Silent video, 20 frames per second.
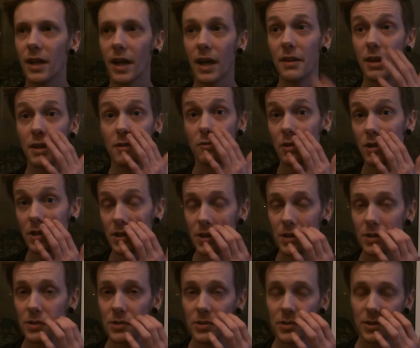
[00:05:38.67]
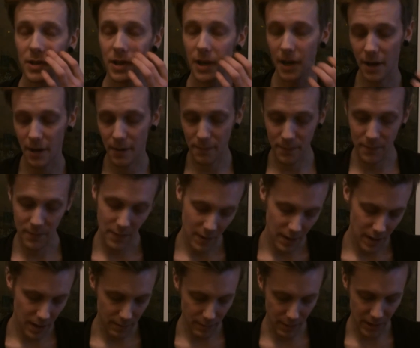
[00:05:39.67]
and then reuse.
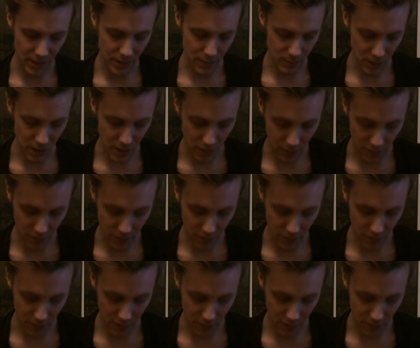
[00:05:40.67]
That's up to you,